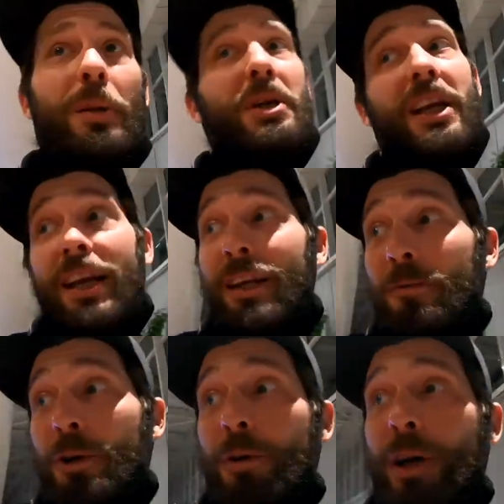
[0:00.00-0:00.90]
But I'm
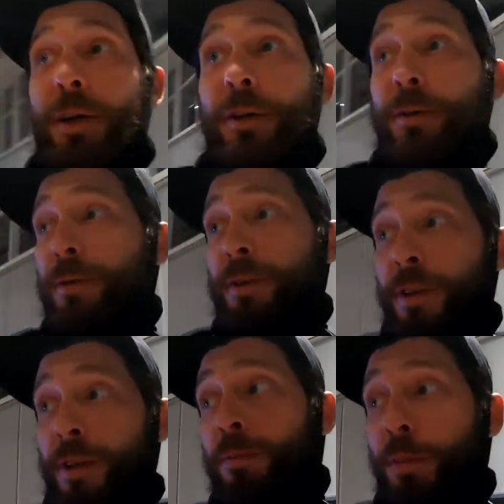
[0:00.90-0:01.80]
Canadian, what do I know?
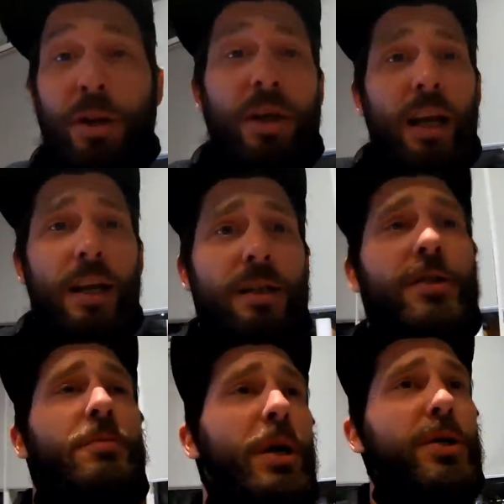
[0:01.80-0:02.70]
But you're Canadian
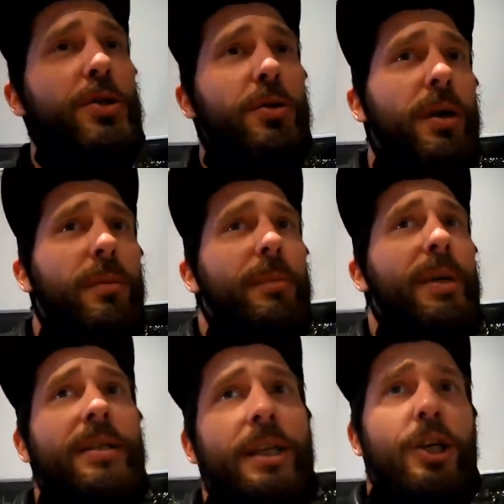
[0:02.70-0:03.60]
too, Bunjo. Come on,
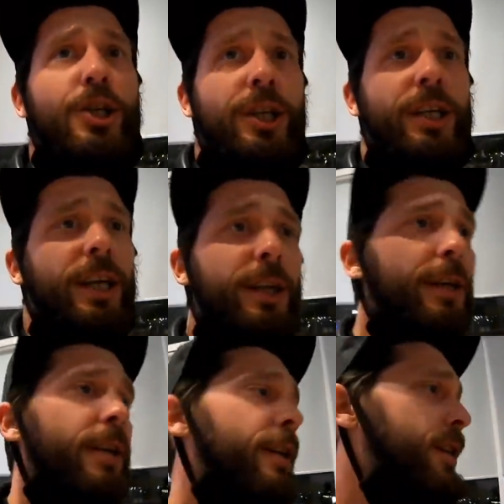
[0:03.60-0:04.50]
man. Get your shit together.